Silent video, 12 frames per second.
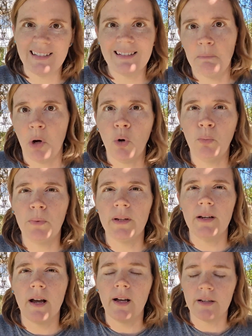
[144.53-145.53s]
pulp
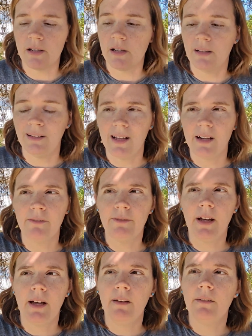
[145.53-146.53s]
and not a lot
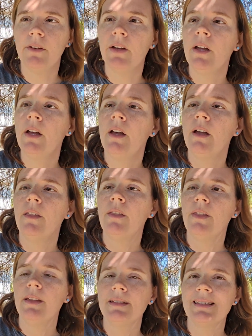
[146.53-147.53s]
of
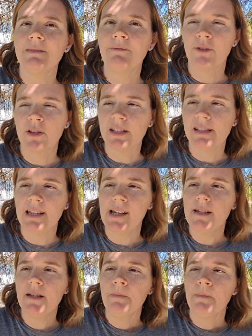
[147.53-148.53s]
this for the seed.